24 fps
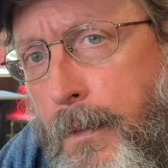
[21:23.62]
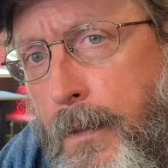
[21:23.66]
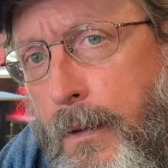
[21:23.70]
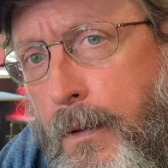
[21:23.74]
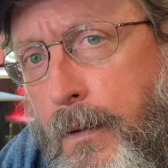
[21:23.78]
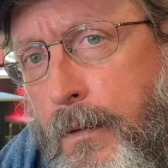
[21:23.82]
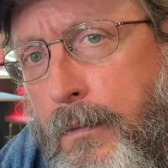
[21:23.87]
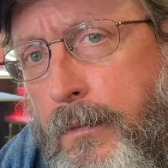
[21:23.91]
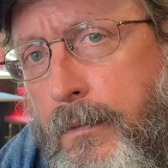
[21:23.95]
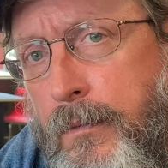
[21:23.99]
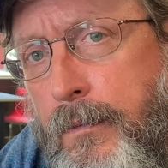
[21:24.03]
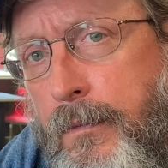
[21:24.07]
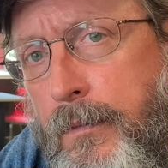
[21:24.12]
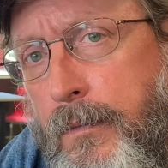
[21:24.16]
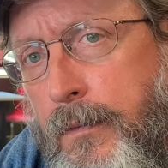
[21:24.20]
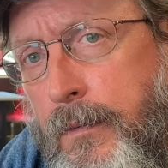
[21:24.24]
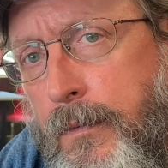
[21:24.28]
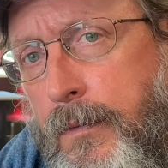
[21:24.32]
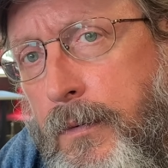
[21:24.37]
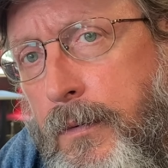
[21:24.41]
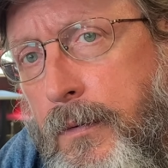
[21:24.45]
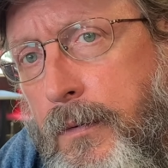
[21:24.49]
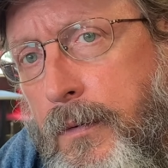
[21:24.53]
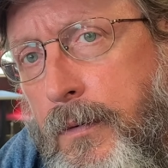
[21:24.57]
people on the
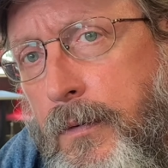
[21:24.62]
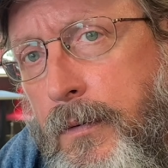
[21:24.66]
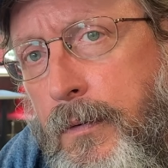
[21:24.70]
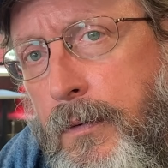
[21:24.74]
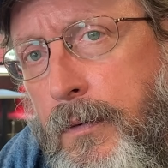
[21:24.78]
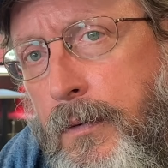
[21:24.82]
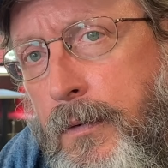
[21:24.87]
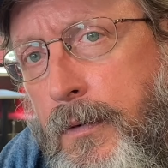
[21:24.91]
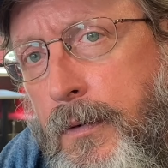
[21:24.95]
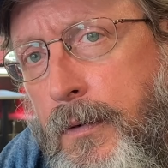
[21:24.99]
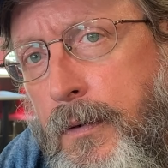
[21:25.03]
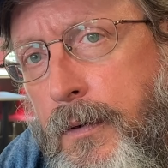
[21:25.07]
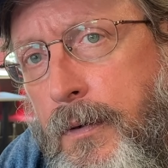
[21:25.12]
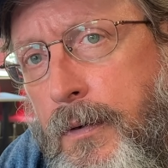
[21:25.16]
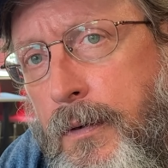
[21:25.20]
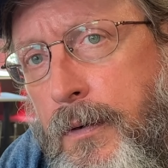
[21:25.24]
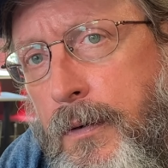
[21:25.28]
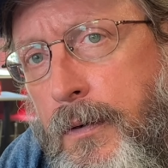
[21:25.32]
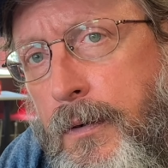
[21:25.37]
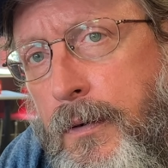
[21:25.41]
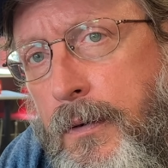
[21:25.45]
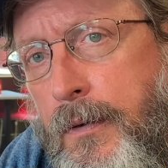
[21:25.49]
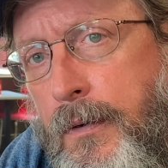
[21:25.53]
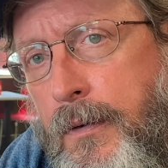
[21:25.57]
subways,
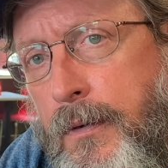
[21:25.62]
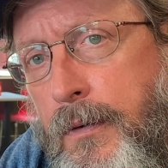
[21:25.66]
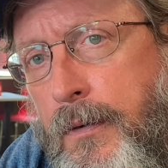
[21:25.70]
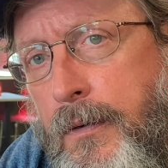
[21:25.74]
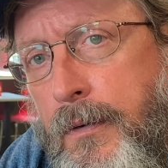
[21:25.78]
saying,